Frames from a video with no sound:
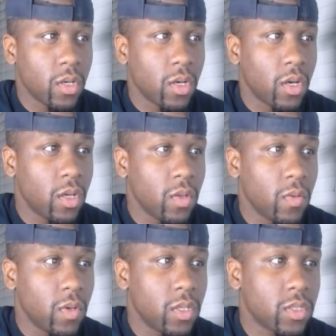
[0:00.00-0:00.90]
Other
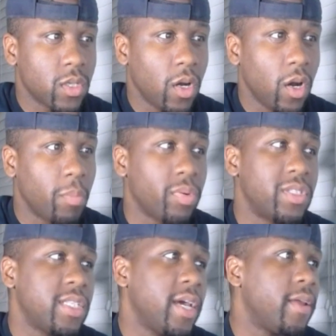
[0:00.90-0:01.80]
one is called
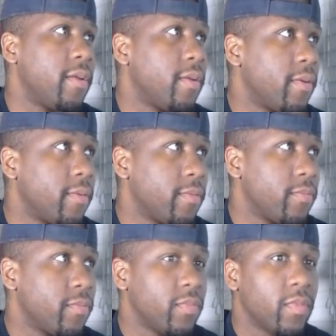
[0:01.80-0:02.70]
Pretend.
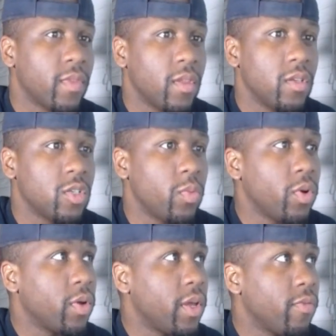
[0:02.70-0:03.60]
So we're
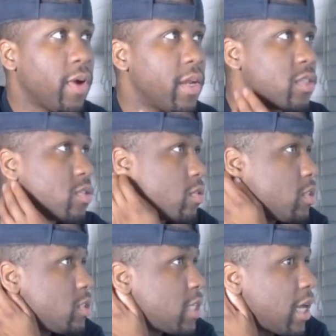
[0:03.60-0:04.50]
gonna get right into it.
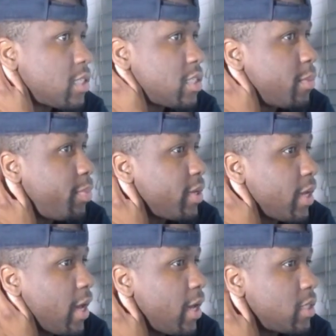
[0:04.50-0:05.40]
Shout out to The Big
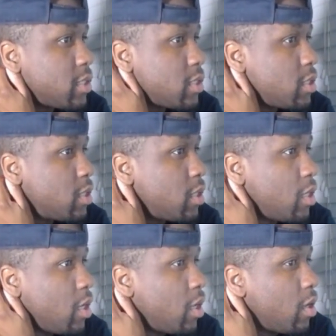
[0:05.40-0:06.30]
Hash.
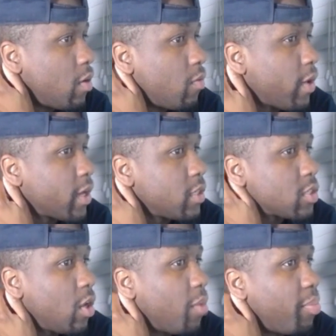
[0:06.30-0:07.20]
Record is
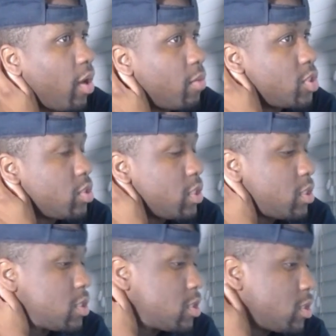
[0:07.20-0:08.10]
called Palm Trees.